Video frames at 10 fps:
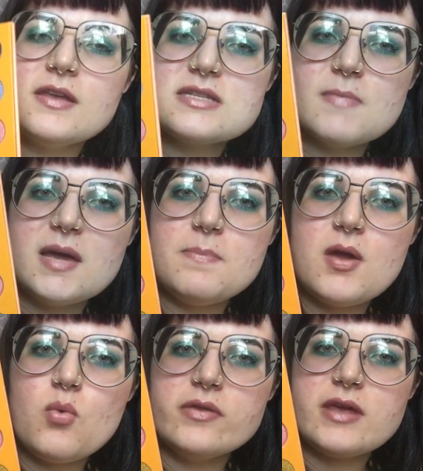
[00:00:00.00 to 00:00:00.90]
This might
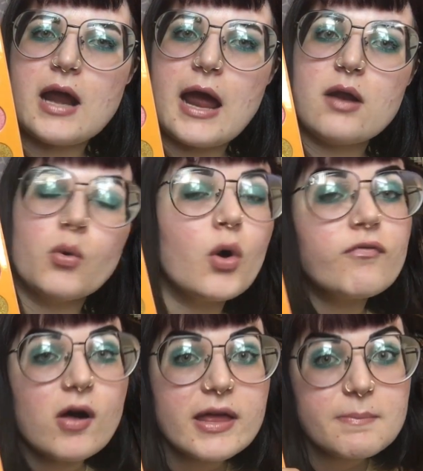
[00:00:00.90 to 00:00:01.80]
be one that I don't know
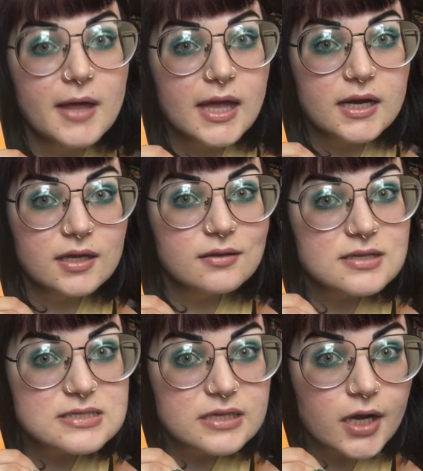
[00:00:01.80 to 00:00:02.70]
if I'll hit pan in
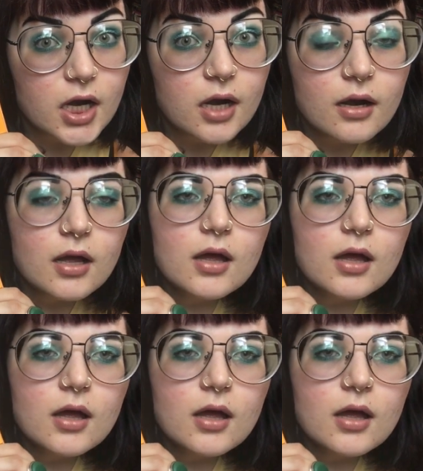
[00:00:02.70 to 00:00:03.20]
this year.